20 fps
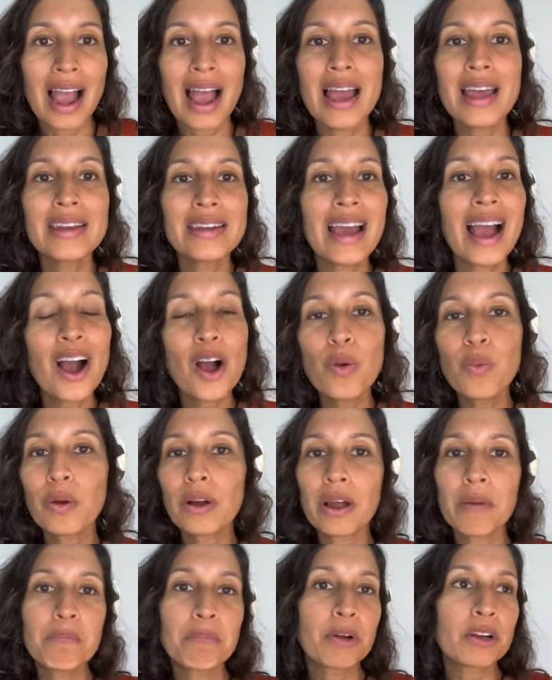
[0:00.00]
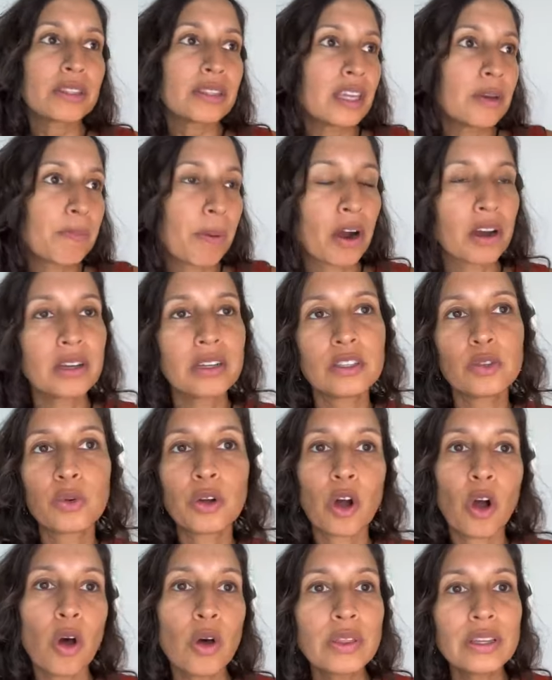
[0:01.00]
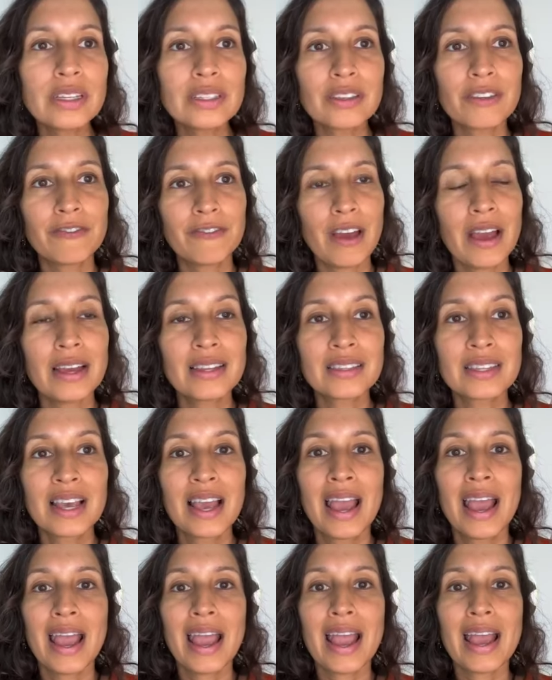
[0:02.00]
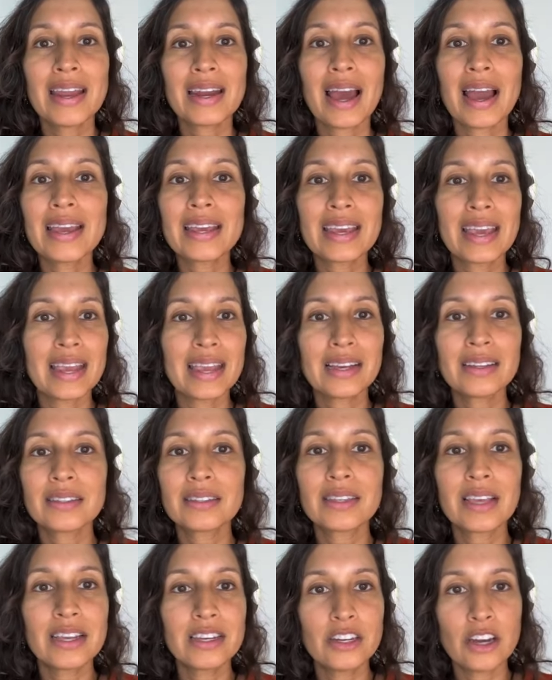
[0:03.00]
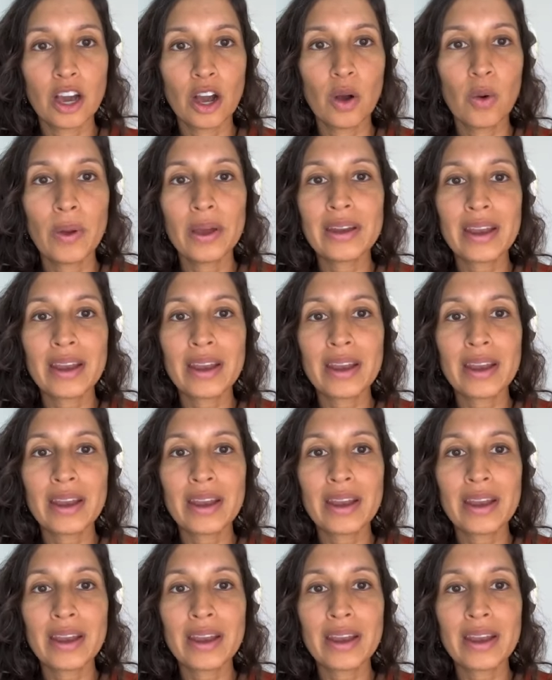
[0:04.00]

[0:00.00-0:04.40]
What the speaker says: And now we're at birthday parties, we're at all these events, and I can't say no.